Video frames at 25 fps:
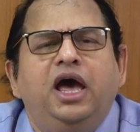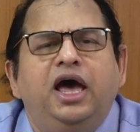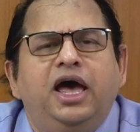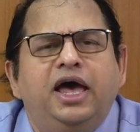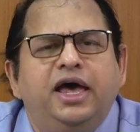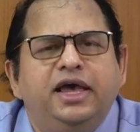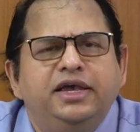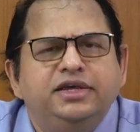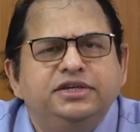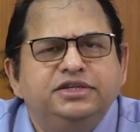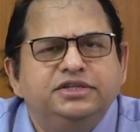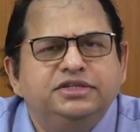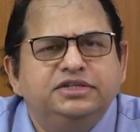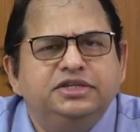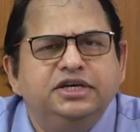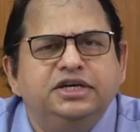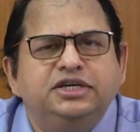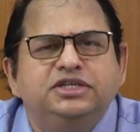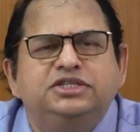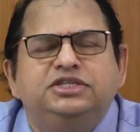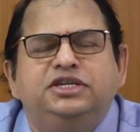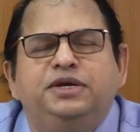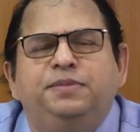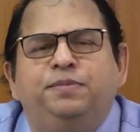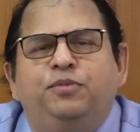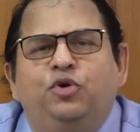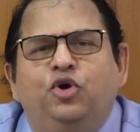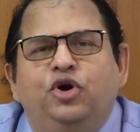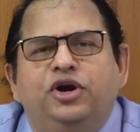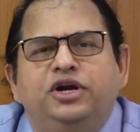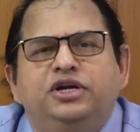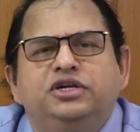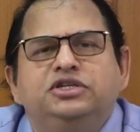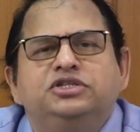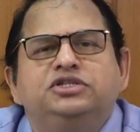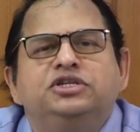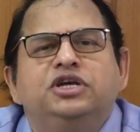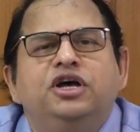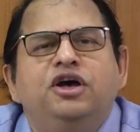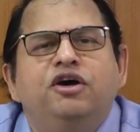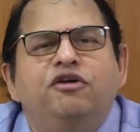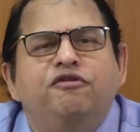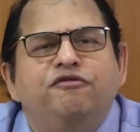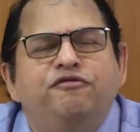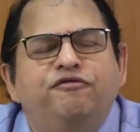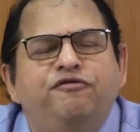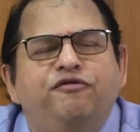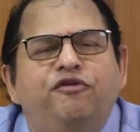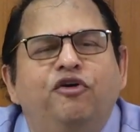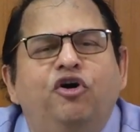and 60 points
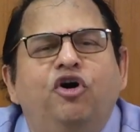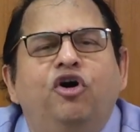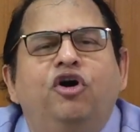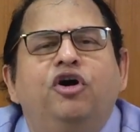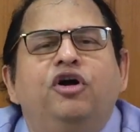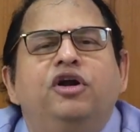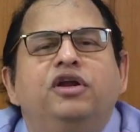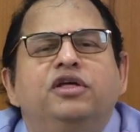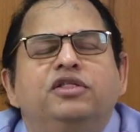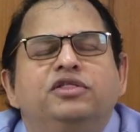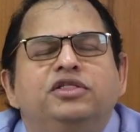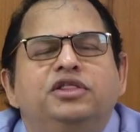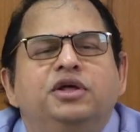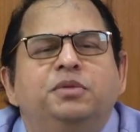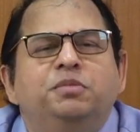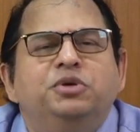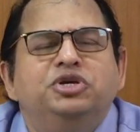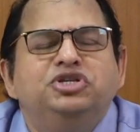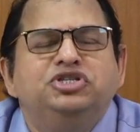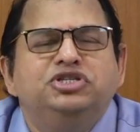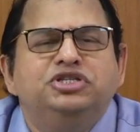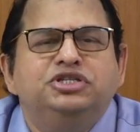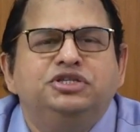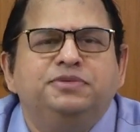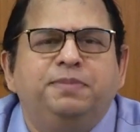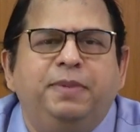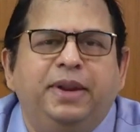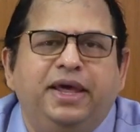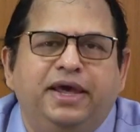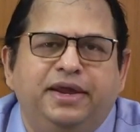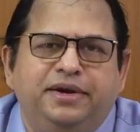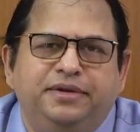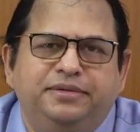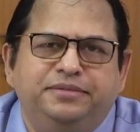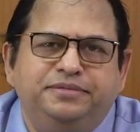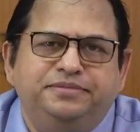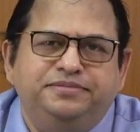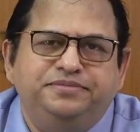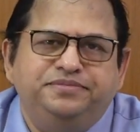for the business plan.